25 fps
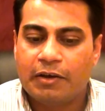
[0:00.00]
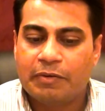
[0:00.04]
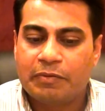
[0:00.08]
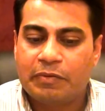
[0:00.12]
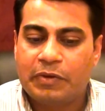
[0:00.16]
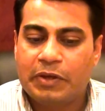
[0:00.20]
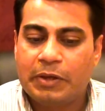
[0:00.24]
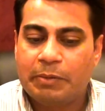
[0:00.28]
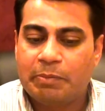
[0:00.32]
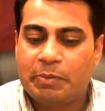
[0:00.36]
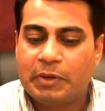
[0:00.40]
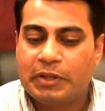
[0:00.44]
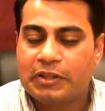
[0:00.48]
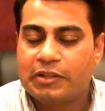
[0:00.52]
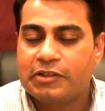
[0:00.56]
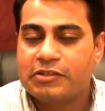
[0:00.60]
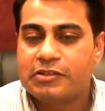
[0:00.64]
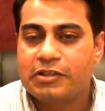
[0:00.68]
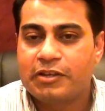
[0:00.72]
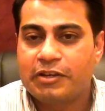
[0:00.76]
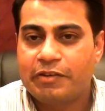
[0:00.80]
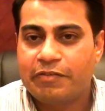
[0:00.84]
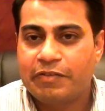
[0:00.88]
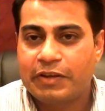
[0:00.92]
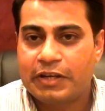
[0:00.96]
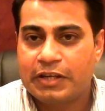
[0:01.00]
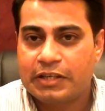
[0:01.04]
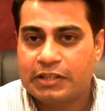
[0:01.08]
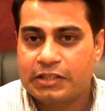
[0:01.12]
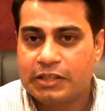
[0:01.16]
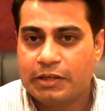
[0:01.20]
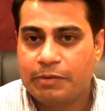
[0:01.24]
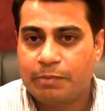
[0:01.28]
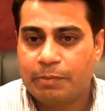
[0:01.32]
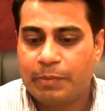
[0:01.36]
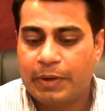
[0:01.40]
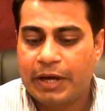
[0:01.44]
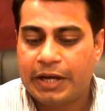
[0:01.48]
keeping the certification
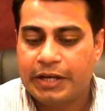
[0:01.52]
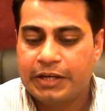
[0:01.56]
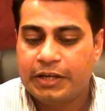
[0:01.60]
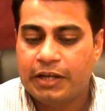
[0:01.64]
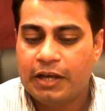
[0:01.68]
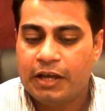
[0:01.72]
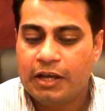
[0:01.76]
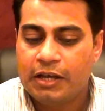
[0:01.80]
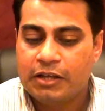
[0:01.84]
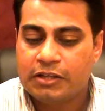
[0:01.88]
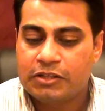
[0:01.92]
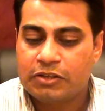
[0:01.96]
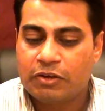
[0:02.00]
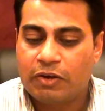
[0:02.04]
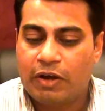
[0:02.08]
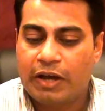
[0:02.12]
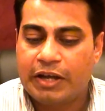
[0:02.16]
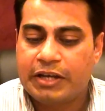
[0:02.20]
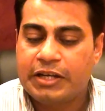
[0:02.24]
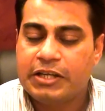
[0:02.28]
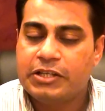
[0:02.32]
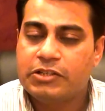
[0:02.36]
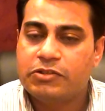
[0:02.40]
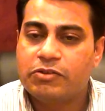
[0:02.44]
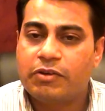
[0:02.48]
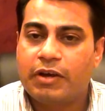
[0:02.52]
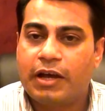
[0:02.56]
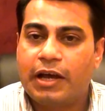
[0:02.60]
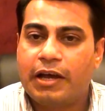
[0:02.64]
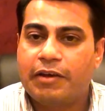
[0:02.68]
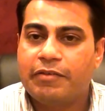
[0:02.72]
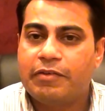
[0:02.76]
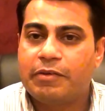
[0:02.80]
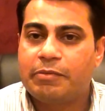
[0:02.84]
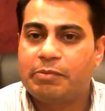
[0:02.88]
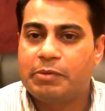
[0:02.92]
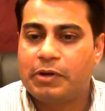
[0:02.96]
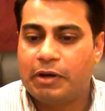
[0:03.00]
in mind, so I need to
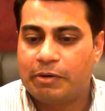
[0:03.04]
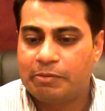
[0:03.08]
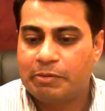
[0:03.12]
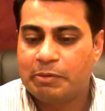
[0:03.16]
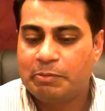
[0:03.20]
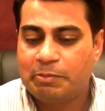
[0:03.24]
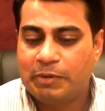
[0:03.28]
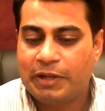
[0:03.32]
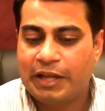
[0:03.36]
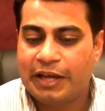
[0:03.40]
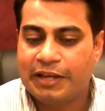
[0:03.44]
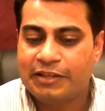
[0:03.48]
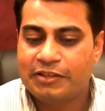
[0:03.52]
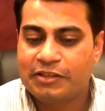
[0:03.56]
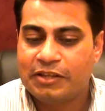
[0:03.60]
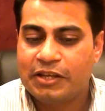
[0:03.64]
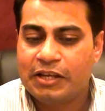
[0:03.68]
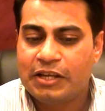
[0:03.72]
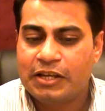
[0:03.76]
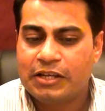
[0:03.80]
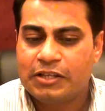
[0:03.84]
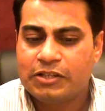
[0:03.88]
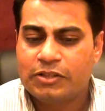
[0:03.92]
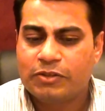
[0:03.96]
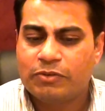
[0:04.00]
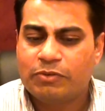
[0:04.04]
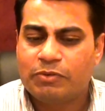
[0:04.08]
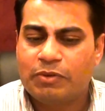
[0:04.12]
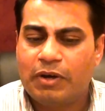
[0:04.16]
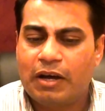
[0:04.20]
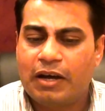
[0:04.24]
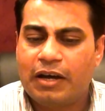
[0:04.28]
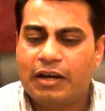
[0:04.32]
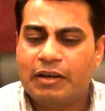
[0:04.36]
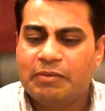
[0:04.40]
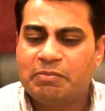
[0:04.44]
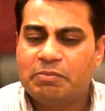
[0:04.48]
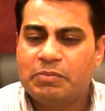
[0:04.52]
have a proper plan. So
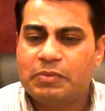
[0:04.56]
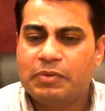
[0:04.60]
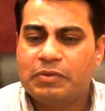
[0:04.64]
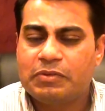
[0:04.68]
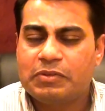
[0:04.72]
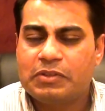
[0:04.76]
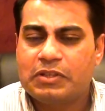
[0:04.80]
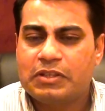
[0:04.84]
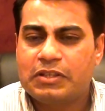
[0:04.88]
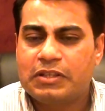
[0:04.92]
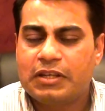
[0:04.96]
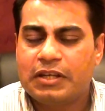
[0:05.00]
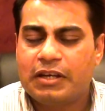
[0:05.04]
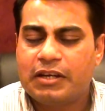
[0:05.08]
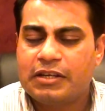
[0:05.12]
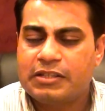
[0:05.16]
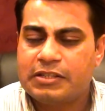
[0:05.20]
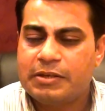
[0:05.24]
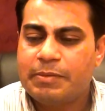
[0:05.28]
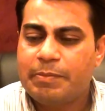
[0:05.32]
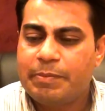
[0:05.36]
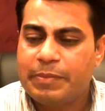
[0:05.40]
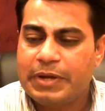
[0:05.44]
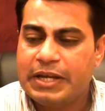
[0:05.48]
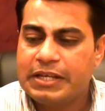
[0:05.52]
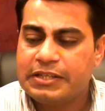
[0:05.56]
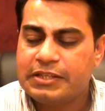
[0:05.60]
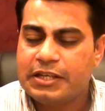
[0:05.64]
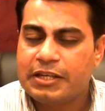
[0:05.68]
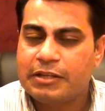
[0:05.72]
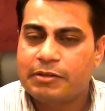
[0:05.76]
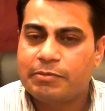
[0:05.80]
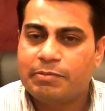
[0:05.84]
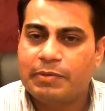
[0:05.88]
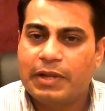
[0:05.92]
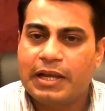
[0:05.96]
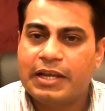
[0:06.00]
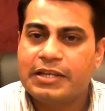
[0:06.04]
there are some basic
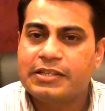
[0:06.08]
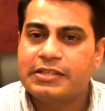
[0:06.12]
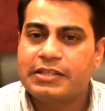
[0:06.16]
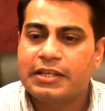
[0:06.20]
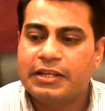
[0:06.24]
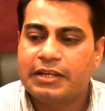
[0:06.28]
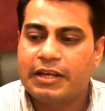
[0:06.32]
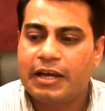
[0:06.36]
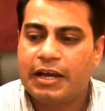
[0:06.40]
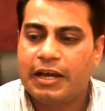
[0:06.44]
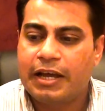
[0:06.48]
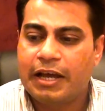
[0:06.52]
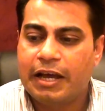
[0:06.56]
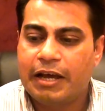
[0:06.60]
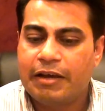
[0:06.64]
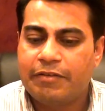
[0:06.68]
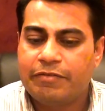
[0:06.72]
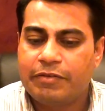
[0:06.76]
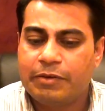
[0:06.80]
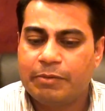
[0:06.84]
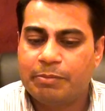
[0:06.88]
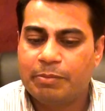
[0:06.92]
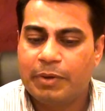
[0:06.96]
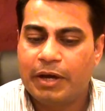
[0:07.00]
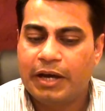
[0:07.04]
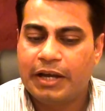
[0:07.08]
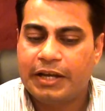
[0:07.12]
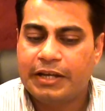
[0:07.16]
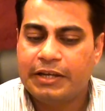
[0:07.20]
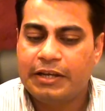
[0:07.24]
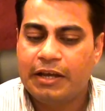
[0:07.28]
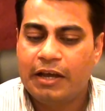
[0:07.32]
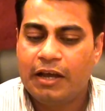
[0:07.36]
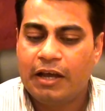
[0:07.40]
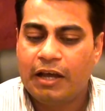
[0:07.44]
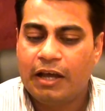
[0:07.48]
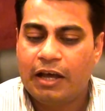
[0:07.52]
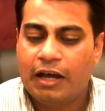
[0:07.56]
plans that I have in mind.
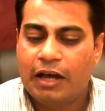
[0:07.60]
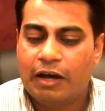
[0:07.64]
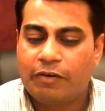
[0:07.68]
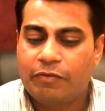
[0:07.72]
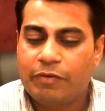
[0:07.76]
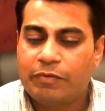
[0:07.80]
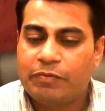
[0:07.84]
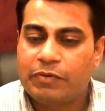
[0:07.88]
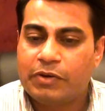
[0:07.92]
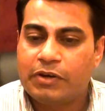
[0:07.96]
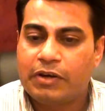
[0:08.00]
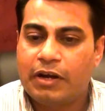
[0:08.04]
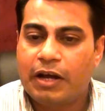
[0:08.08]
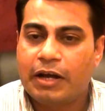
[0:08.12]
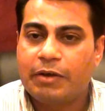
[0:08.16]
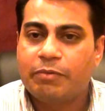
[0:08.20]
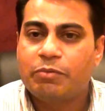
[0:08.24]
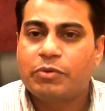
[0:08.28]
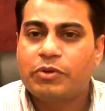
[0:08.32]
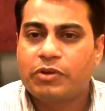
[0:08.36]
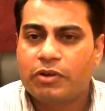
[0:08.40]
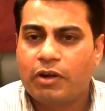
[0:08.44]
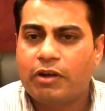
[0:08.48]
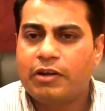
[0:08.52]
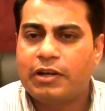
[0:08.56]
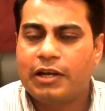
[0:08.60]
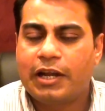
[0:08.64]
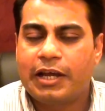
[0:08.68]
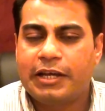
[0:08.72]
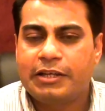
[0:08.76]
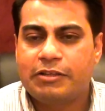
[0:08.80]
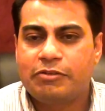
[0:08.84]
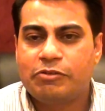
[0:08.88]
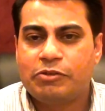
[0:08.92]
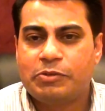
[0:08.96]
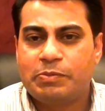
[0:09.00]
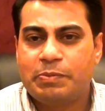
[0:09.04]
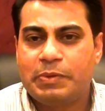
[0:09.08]
However, I would not like
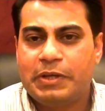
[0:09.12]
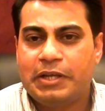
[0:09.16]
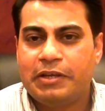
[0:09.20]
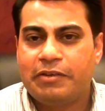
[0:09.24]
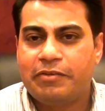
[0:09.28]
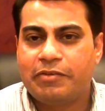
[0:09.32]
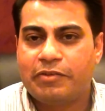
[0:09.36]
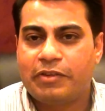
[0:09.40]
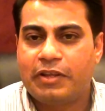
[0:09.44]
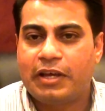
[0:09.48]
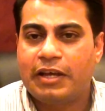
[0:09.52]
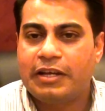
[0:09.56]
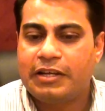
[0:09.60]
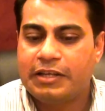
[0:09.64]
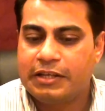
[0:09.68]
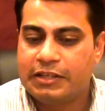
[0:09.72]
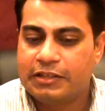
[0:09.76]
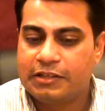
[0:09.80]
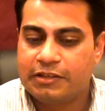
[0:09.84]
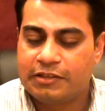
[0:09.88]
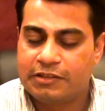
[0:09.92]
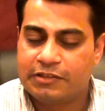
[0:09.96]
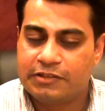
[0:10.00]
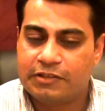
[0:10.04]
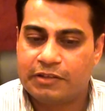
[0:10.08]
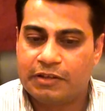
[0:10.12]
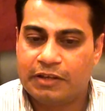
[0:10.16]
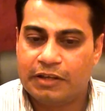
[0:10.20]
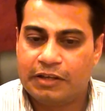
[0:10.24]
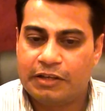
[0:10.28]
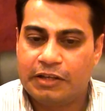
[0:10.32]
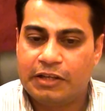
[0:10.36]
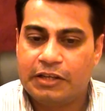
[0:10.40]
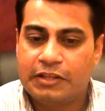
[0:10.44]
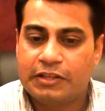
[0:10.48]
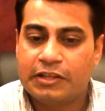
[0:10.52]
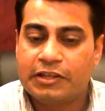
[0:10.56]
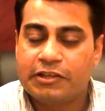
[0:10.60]
to speak of that in
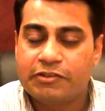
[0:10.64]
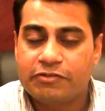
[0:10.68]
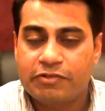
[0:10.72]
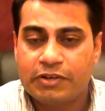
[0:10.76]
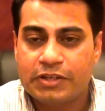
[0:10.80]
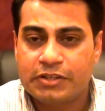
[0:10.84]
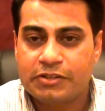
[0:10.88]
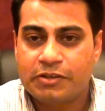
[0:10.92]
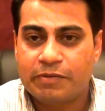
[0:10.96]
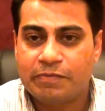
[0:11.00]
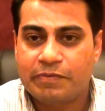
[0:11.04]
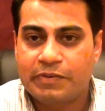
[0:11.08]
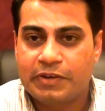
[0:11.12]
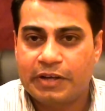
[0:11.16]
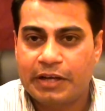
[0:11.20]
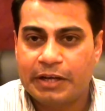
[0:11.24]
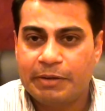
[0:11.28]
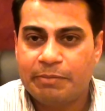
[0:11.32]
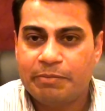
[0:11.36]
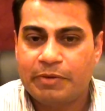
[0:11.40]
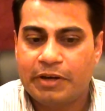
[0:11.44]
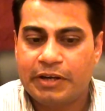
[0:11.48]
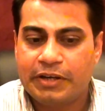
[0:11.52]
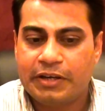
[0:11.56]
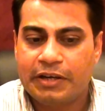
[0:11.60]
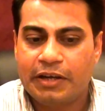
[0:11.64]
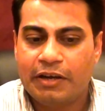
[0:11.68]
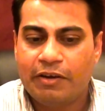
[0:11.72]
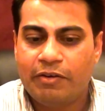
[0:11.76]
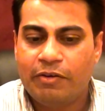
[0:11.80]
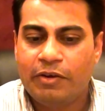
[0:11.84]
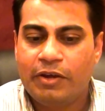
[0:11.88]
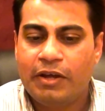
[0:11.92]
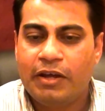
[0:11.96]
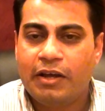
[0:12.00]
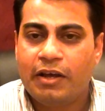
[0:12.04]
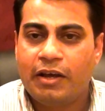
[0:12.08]
the interest of time right now.